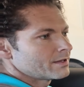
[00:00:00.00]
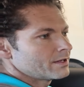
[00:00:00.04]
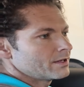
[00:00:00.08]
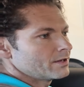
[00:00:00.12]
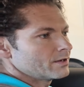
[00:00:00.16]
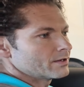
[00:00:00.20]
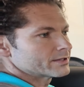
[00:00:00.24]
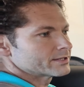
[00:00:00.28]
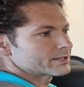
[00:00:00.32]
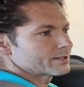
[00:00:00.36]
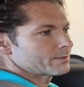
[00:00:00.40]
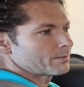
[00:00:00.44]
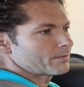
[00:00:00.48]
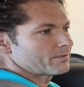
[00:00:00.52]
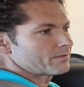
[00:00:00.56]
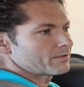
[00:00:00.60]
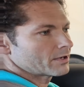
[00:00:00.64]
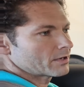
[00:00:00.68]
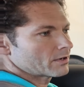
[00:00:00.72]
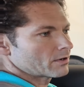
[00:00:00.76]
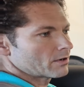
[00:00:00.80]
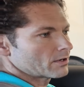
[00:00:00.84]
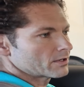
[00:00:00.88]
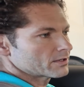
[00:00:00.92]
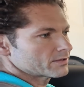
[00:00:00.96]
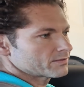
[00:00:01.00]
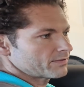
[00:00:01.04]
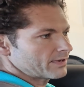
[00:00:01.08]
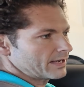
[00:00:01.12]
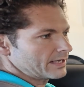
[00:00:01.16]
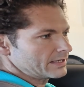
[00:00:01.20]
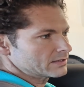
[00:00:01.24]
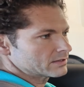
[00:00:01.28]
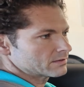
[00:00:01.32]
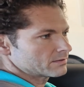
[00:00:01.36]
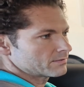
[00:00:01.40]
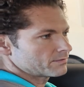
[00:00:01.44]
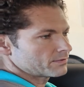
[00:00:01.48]
you know, some of the car's
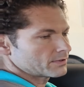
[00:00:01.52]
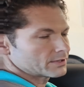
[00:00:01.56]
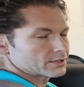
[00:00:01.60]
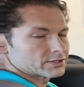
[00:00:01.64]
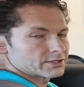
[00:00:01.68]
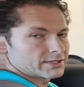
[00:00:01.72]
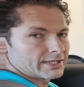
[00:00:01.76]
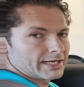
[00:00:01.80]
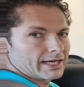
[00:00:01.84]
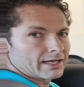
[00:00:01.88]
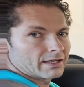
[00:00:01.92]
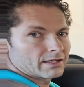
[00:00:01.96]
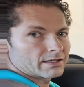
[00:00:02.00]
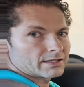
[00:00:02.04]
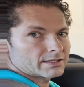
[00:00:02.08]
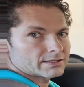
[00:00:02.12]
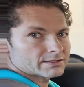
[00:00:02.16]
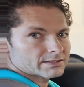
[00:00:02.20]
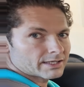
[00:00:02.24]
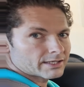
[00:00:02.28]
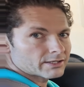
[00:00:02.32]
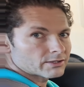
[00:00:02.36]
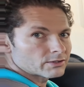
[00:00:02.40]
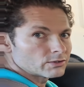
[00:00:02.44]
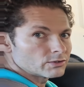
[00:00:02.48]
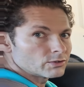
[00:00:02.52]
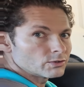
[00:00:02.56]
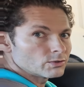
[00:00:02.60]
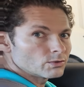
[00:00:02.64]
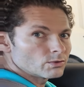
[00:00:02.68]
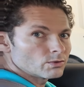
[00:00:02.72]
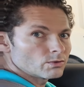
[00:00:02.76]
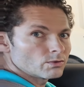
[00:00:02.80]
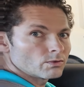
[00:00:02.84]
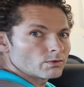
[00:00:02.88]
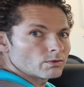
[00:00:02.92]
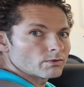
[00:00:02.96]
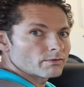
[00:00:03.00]
functionalities like you
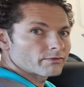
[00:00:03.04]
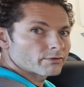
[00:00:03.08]
do,